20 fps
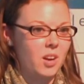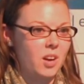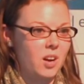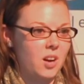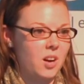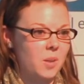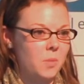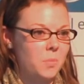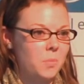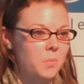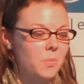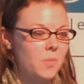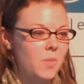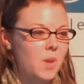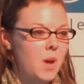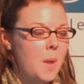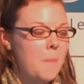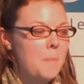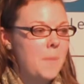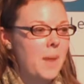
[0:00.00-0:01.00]

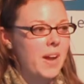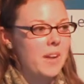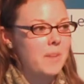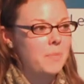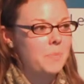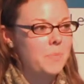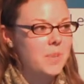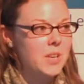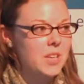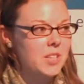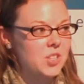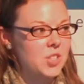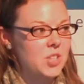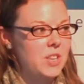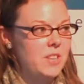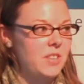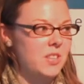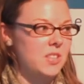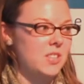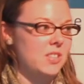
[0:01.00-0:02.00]
My
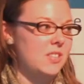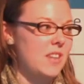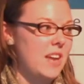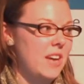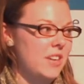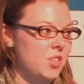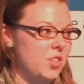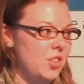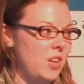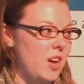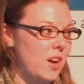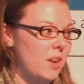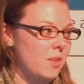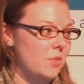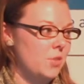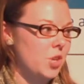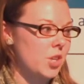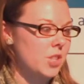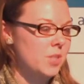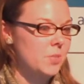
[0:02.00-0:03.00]
PhD thesis is actually
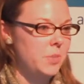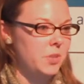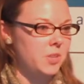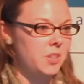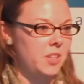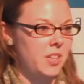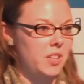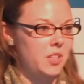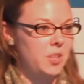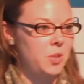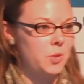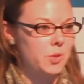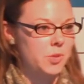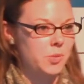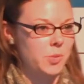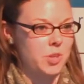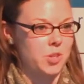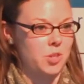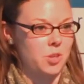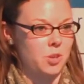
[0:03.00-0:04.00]
on trust building in
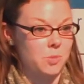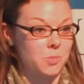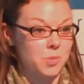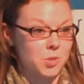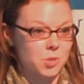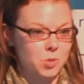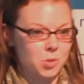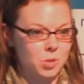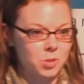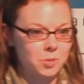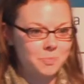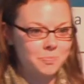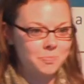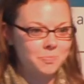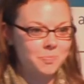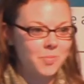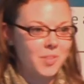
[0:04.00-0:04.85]
U.S.-Russia arms control.